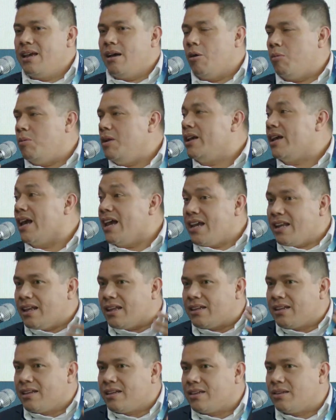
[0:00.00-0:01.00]

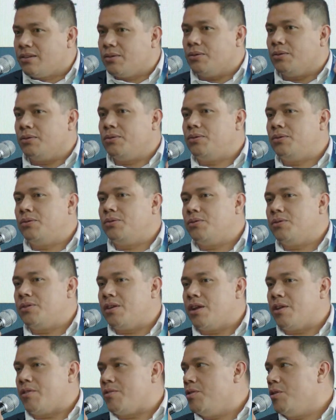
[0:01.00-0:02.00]
obligated to do
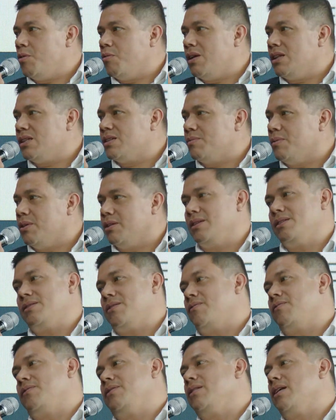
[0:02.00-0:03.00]
the renewals, but it's
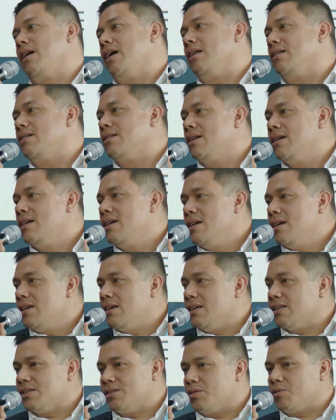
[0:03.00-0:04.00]
something that
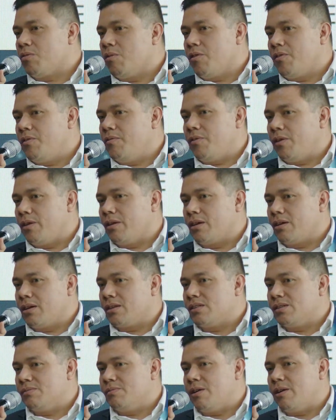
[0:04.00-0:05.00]
is not working for the
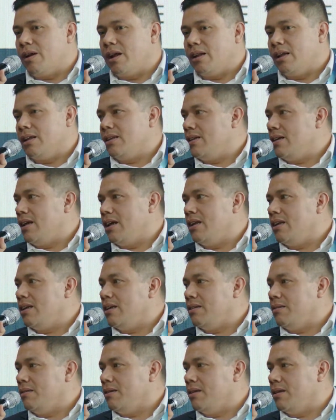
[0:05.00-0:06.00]
customer, and at the end
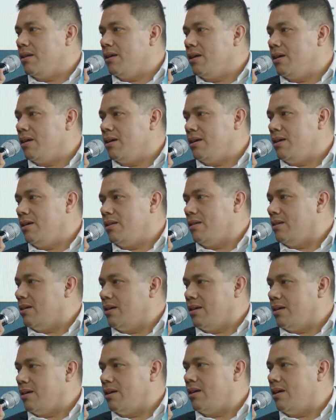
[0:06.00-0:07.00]

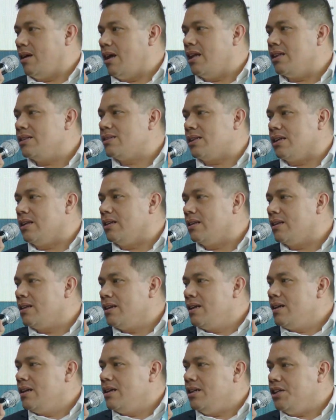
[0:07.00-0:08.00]
it ends in
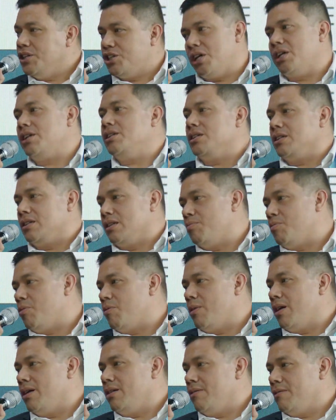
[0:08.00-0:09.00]
changing the
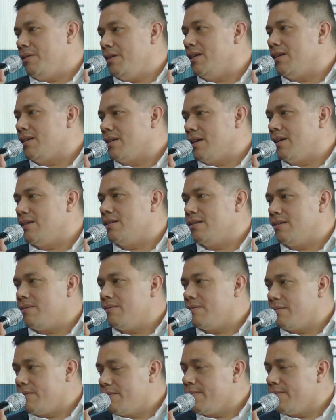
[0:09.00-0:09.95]
provider in that case. No?